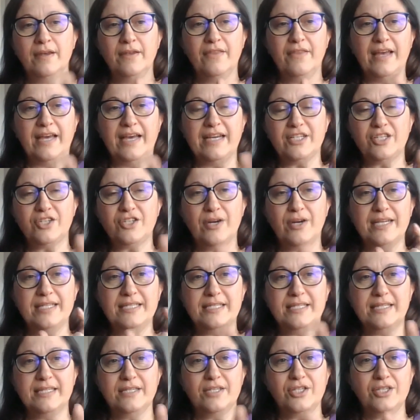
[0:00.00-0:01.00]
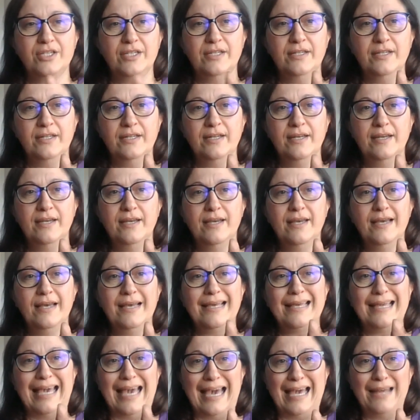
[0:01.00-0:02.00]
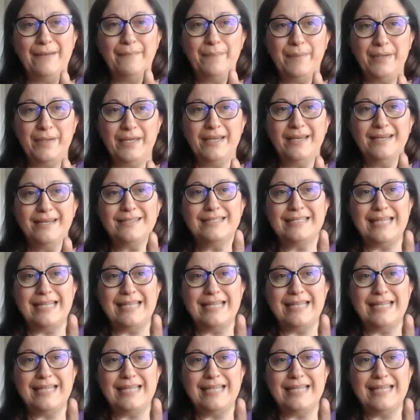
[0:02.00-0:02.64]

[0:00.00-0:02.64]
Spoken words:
that transition can be a